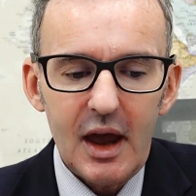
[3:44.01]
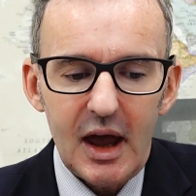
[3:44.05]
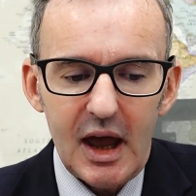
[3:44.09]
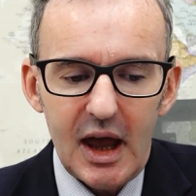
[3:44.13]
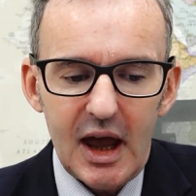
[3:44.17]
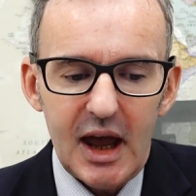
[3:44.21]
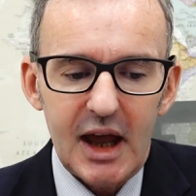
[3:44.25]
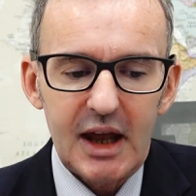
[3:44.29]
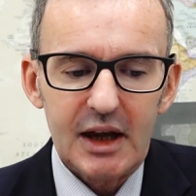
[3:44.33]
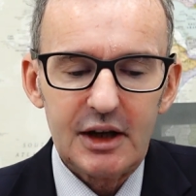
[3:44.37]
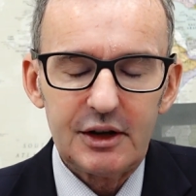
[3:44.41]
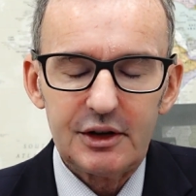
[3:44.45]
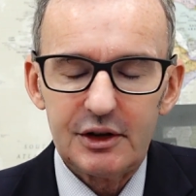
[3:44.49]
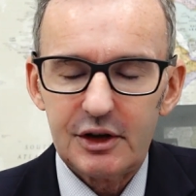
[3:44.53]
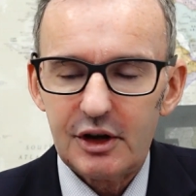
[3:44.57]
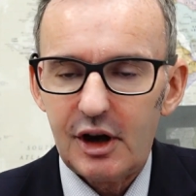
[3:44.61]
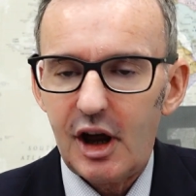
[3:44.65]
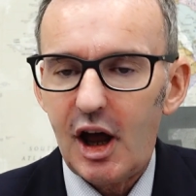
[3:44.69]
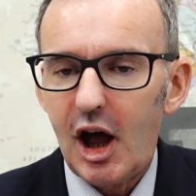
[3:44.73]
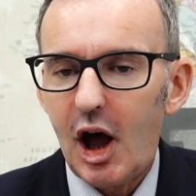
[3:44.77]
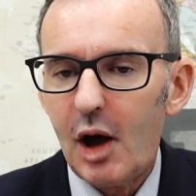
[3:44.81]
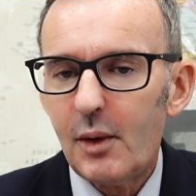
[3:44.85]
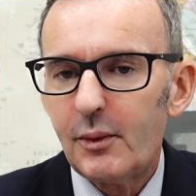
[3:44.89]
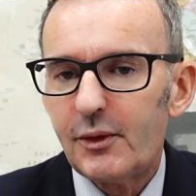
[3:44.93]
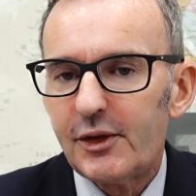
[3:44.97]
and
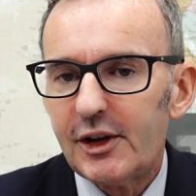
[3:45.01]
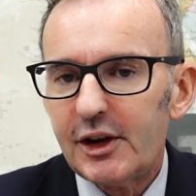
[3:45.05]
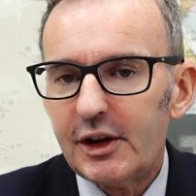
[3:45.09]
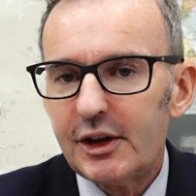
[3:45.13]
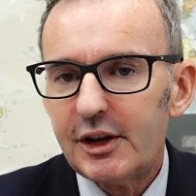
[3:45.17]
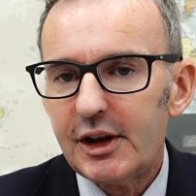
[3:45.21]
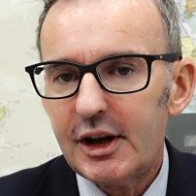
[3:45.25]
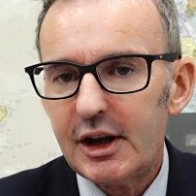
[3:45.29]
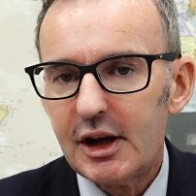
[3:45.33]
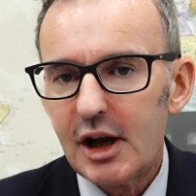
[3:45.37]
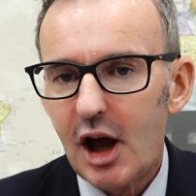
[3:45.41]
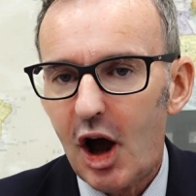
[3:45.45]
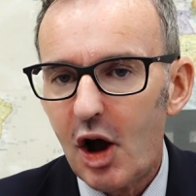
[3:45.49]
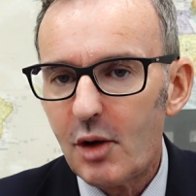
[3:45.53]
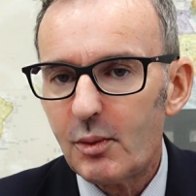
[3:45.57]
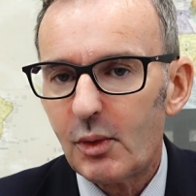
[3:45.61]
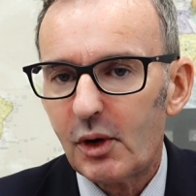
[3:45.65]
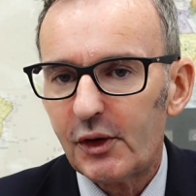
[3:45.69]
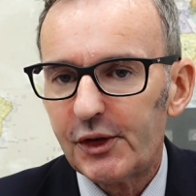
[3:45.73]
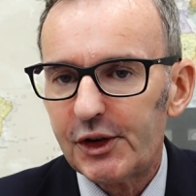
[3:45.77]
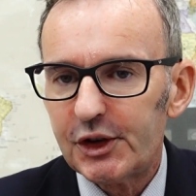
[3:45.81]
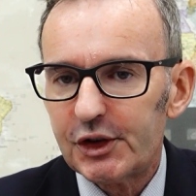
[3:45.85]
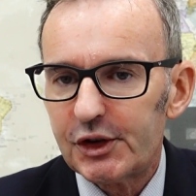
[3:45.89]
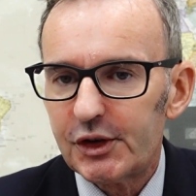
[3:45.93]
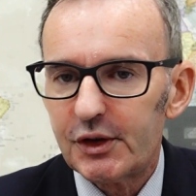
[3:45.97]
hopefully the Home
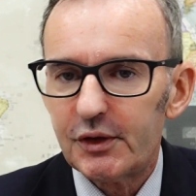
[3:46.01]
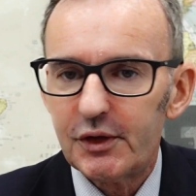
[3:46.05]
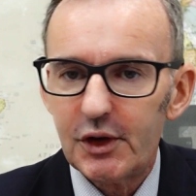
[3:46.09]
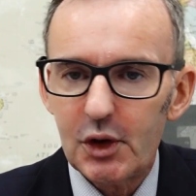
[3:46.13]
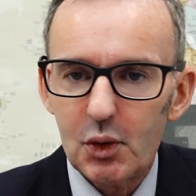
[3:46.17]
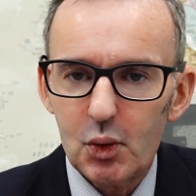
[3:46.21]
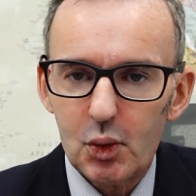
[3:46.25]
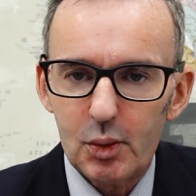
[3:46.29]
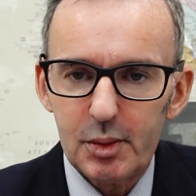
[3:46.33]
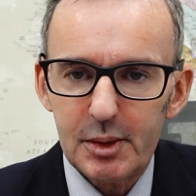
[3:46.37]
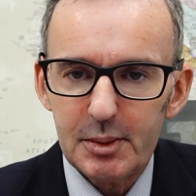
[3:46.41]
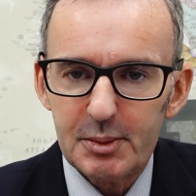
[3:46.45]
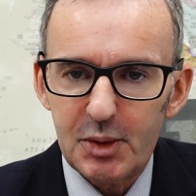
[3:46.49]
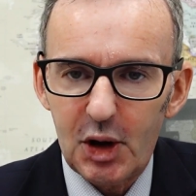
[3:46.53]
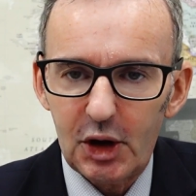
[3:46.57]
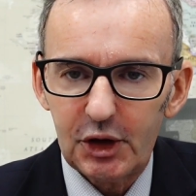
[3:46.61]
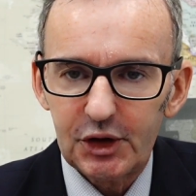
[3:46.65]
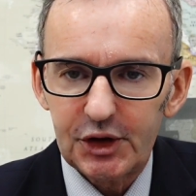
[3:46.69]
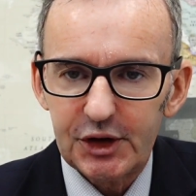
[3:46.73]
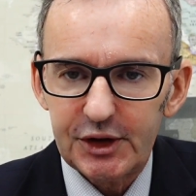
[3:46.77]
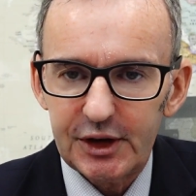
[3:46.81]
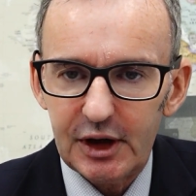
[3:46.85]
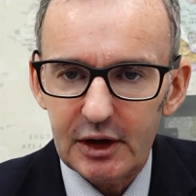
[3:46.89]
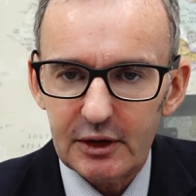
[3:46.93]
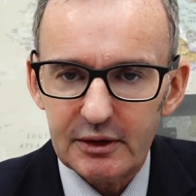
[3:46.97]
Office review will be
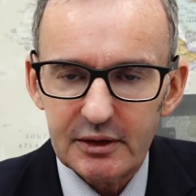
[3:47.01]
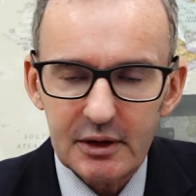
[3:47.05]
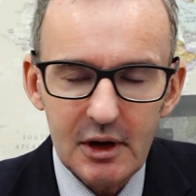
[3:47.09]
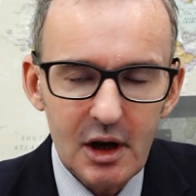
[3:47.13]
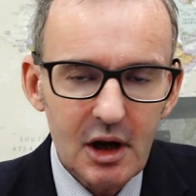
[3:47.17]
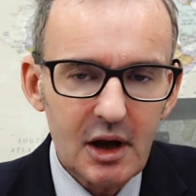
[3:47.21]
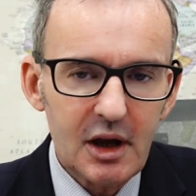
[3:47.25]
positive.